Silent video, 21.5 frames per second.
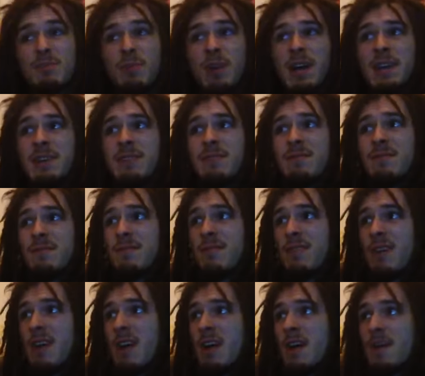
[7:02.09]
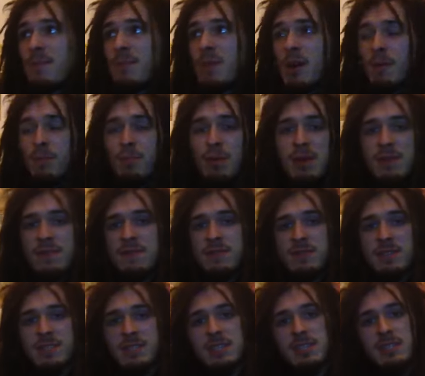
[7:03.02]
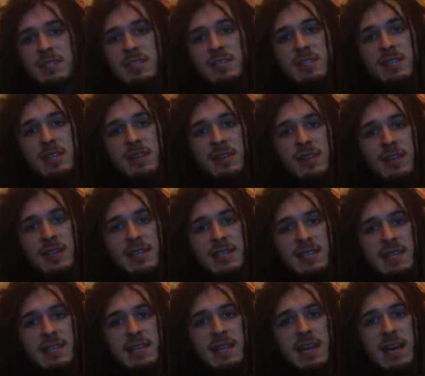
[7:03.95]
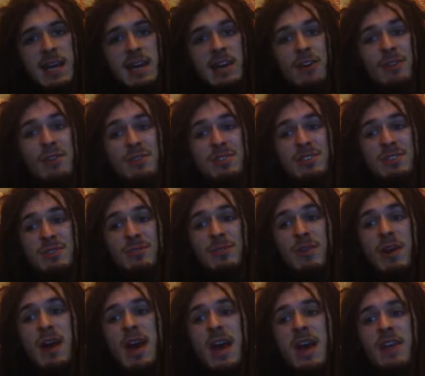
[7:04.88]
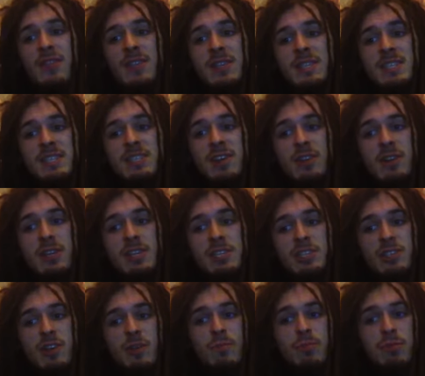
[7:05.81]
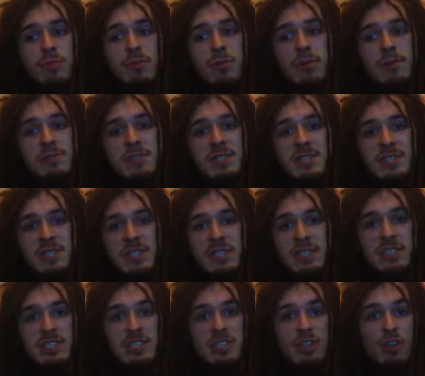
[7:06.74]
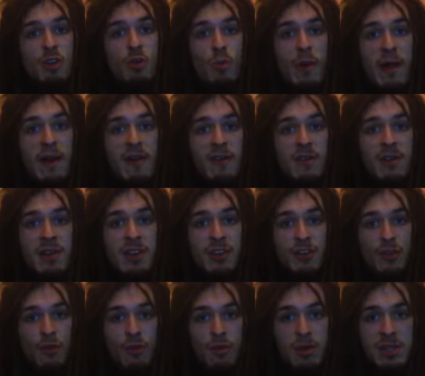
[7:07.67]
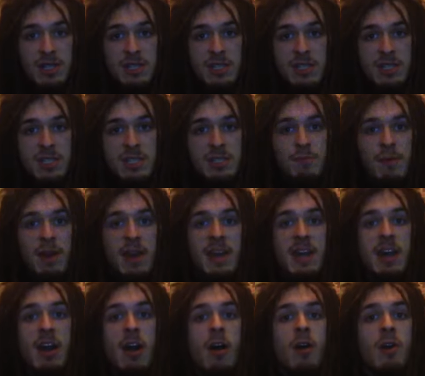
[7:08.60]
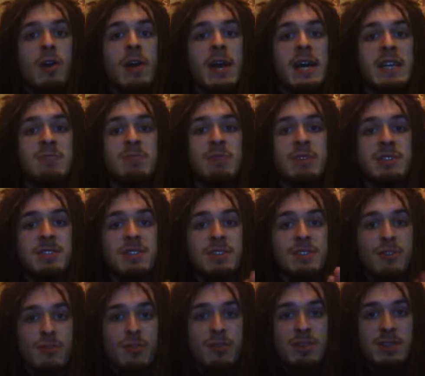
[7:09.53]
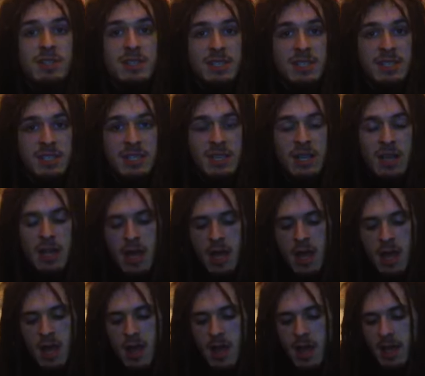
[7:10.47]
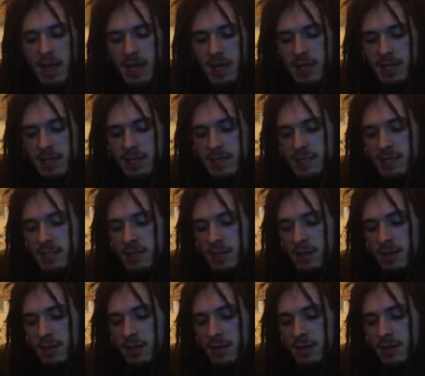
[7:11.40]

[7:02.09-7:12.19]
kind of epiphanies and things like that. And also, this Sun conjunct Pluto, since it's squaring Uranus, it's making a hard aspect to Uranus. It's